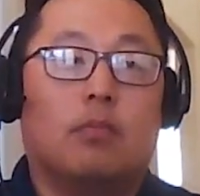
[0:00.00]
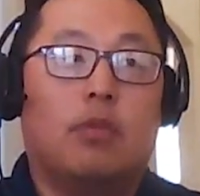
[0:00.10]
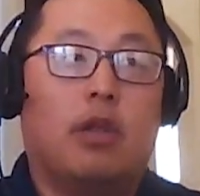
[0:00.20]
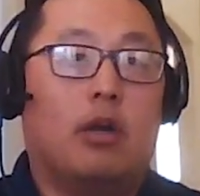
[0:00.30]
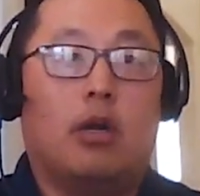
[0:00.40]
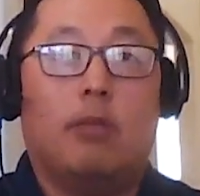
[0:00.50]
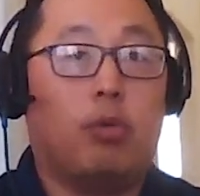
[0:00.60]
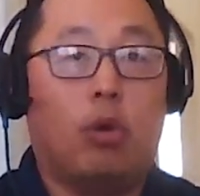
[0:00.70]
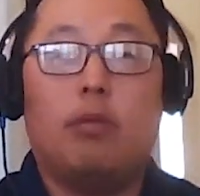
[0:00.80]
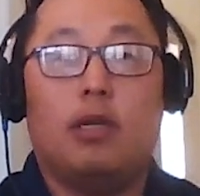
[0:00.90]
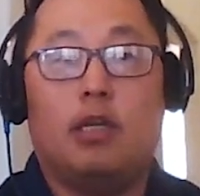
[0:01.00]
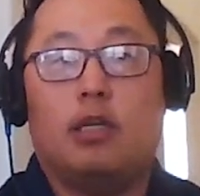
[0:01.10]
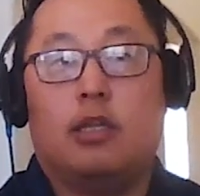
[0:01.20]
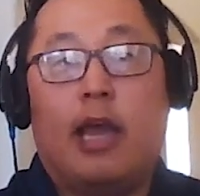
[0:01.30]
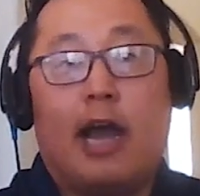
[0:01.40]
their employment.
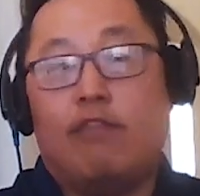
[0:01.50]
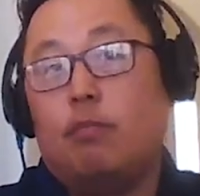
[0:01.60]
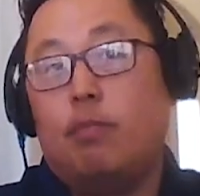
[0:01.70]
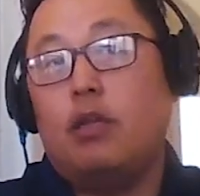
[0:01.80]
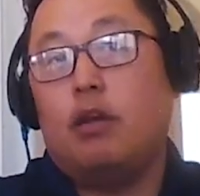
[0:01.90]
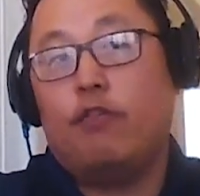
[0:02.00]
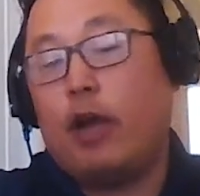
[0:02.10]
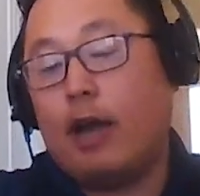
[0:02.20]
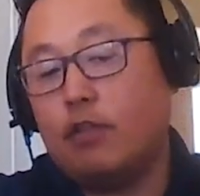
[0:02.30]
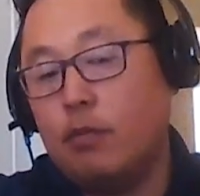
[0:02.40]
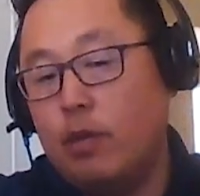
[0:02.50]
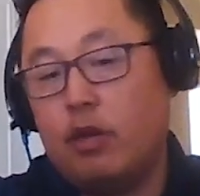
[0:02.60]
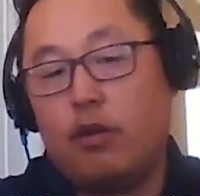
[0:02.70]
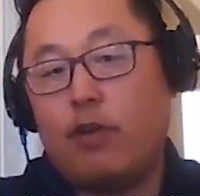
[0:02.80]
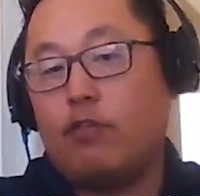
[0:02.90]
They have to be there. If you have to be
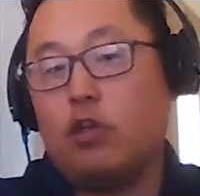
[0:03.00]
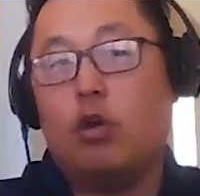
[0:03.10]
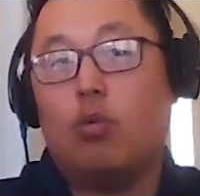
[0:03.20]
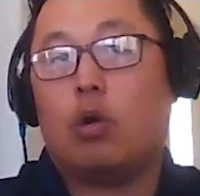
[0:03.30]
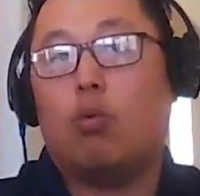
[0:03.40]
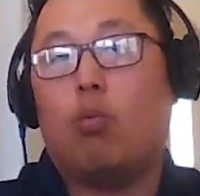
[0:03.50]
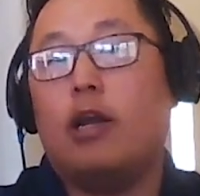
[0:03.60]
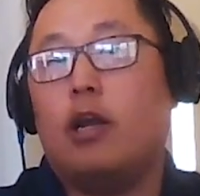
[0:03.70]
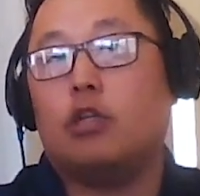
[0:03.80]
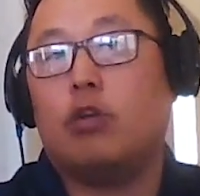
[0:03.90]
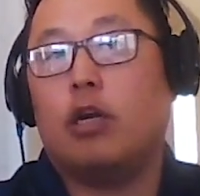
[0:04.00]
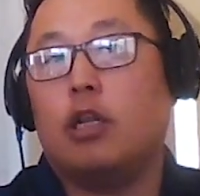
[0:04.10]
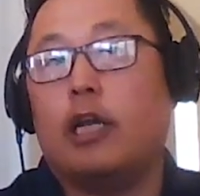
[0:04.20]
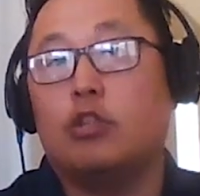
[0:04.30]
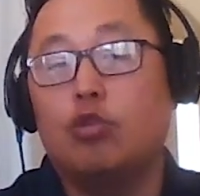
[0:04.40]
there, if you have to go to work, why not try
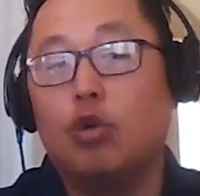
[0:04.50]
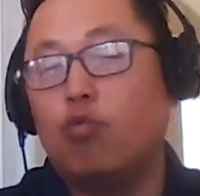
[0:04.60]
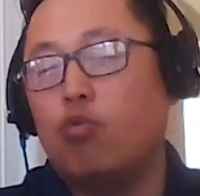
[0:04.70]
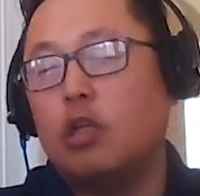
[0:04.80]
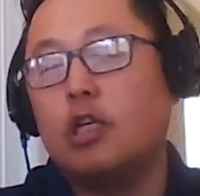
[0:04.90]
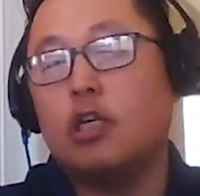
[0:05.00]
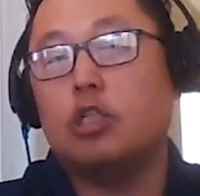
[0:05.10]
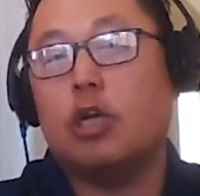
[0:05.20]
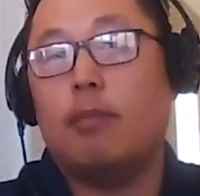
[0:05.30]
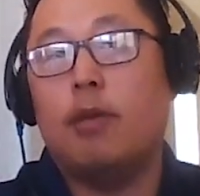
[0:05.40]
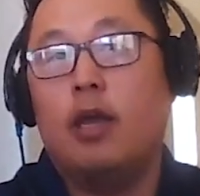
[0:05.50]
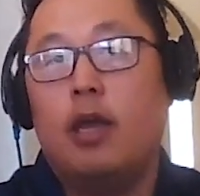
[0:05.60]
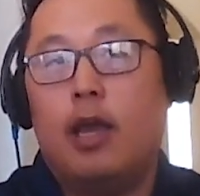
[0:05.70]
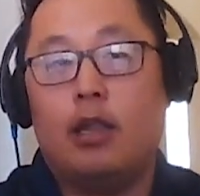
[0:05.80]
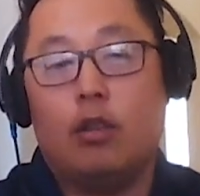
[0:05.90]
to do a really good job
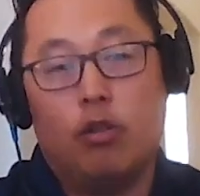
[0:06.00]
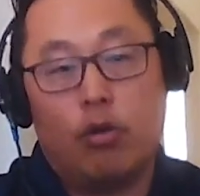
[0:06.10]
and